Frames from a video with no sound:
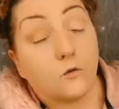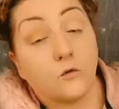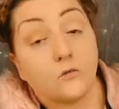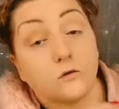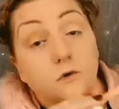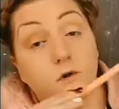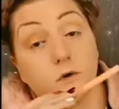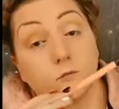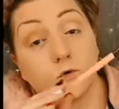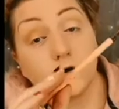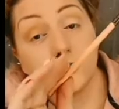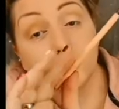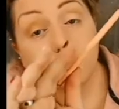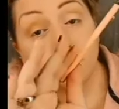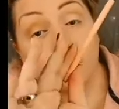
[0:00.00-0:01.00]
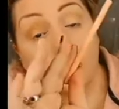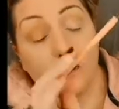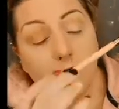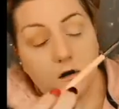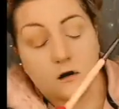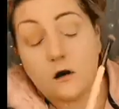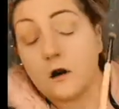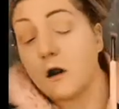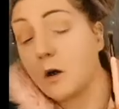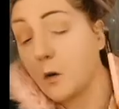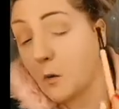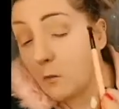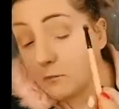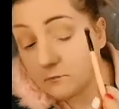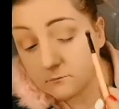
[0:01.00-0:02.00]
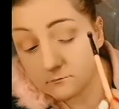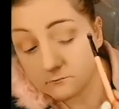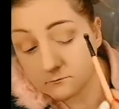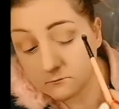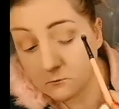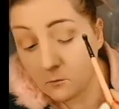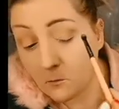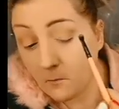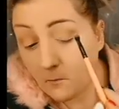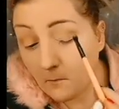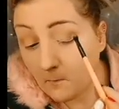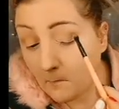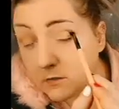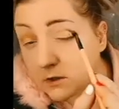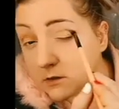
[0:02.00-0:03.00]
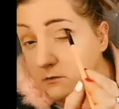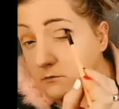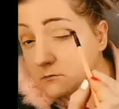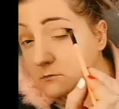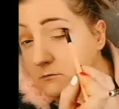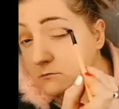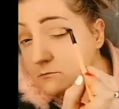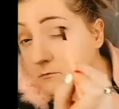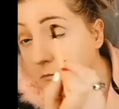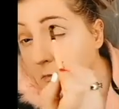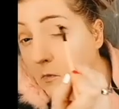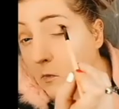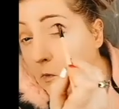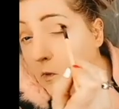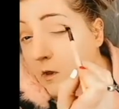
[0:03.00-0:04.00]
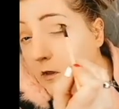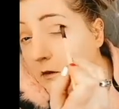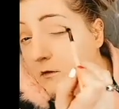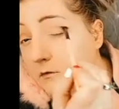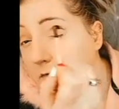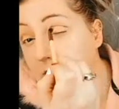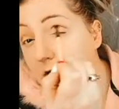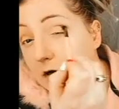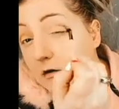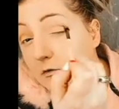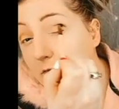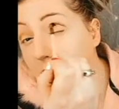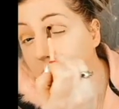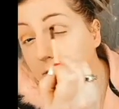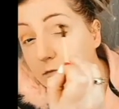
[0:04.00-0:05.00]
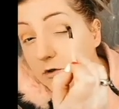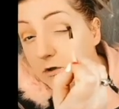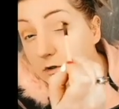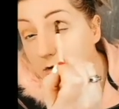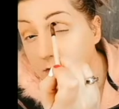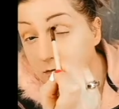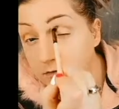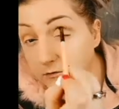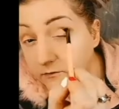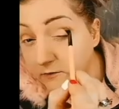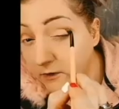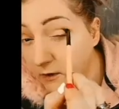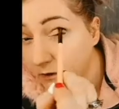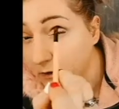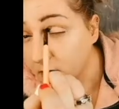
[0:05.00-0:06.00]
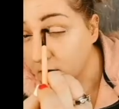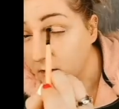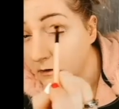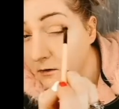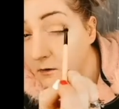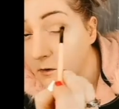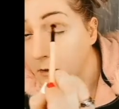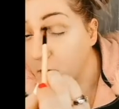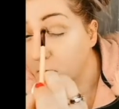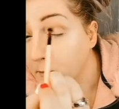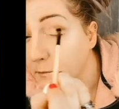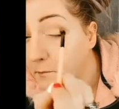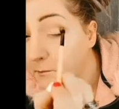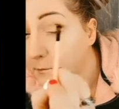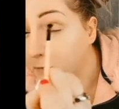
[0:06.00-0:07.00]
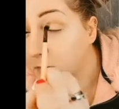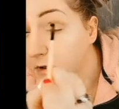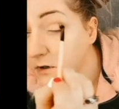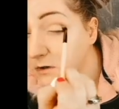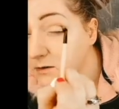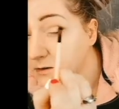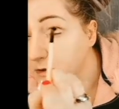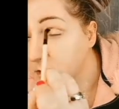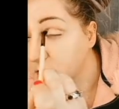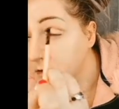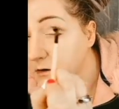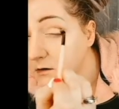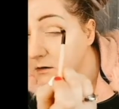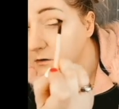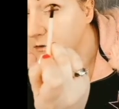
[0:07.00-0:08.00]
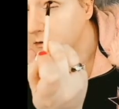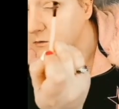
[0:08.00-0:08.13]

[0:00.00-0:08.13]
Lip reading: Holding the brush at the end. And I don't want to bring it in too far, because that kind of